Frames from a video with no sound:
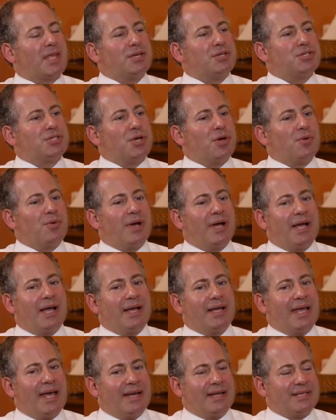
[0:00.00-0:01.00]
So
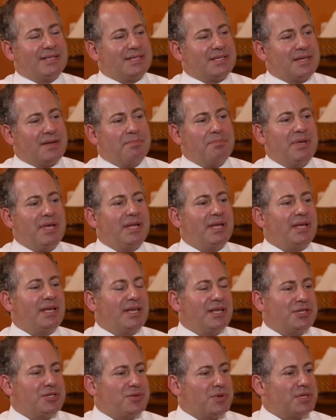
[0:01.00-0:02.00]
again, it's competing
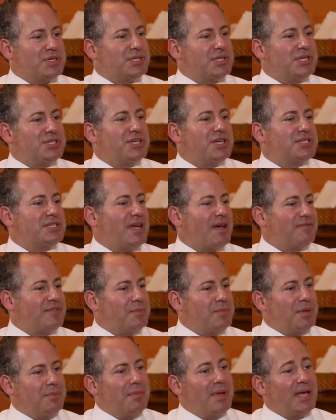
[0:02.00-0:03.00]
interests that just have
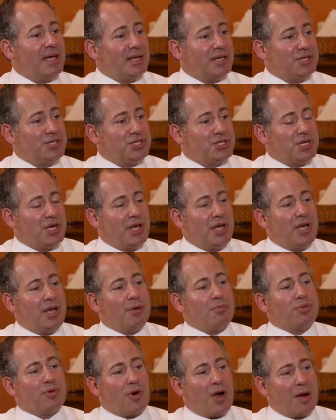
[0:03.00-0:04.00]
to be managed
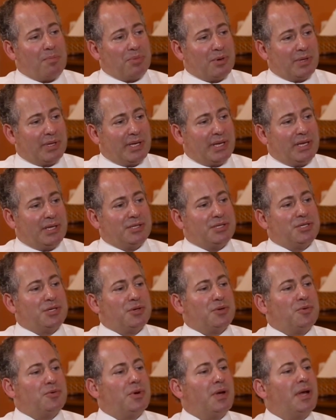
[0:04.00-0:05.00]
properly
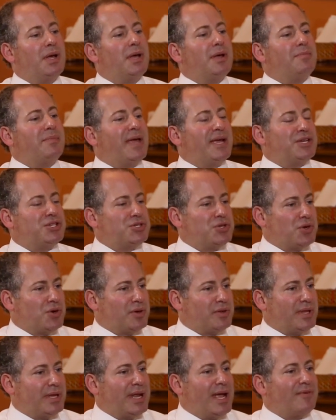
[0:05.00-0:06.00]
to make
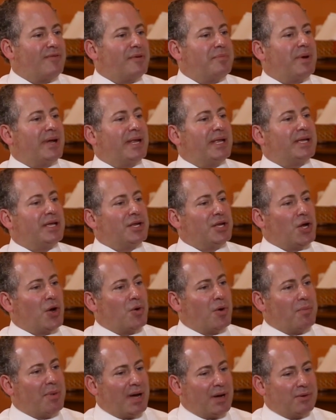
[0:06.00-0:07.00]
sure that everybody can
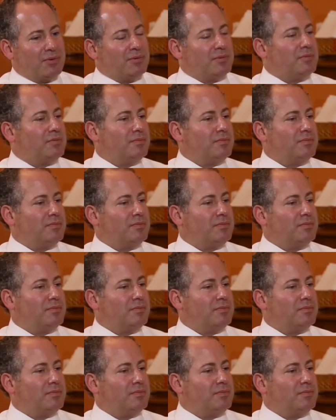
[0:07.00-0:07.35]
go about